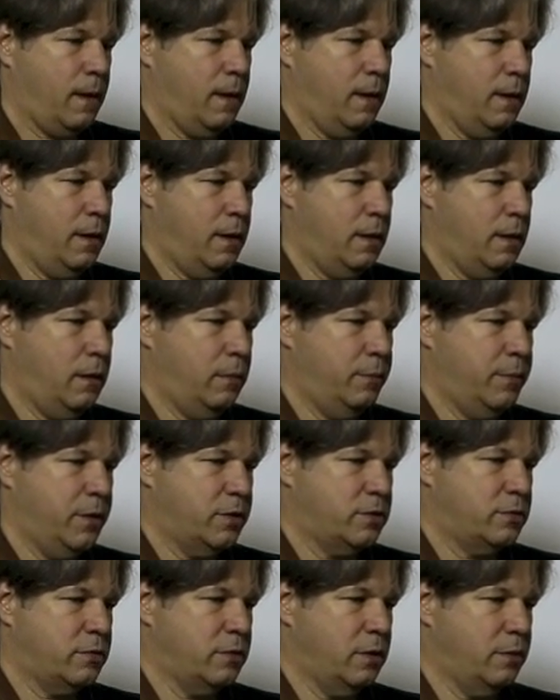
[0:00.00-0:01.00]
And I'll make
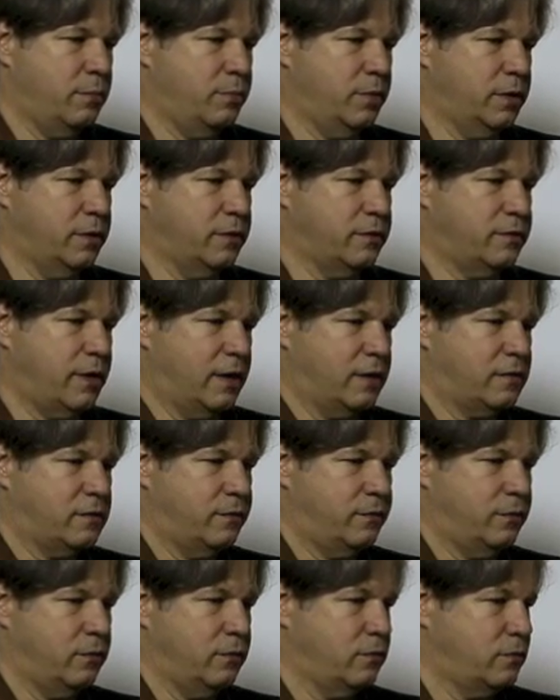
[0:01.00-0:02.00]
sure I bring the
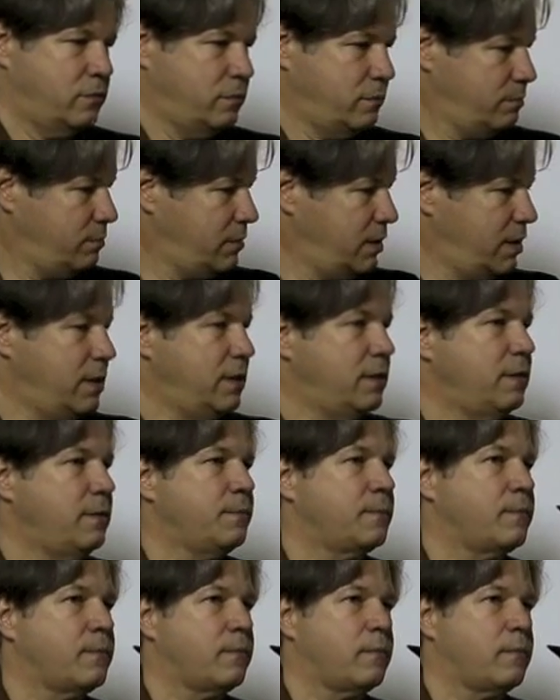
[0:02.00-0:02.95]
saxophone to me.